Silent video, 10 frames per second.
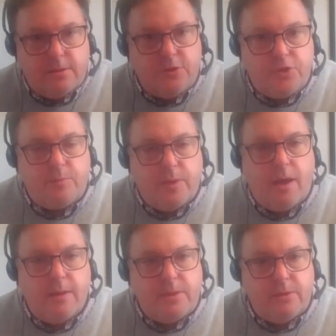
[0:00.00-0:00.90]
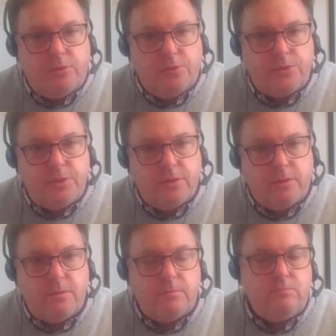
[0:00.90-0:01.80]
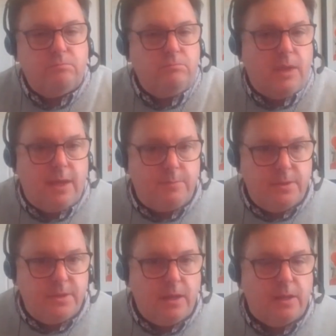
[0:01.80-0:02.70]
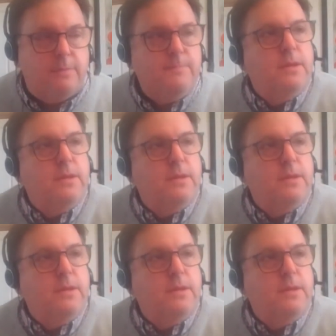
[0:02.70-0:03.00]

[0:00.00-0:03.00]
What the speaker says: the job that I'd been called to do had been done.